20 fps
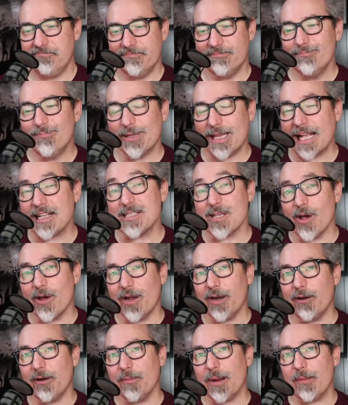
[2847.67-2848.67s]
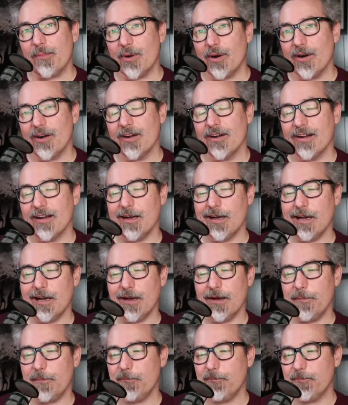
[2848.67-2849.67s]
but that's all I remember.
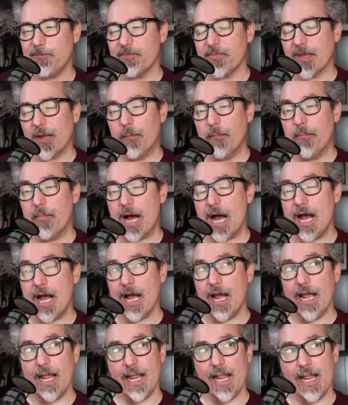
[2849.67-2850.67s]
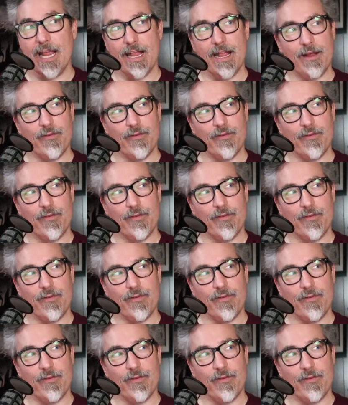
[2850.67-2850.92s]
My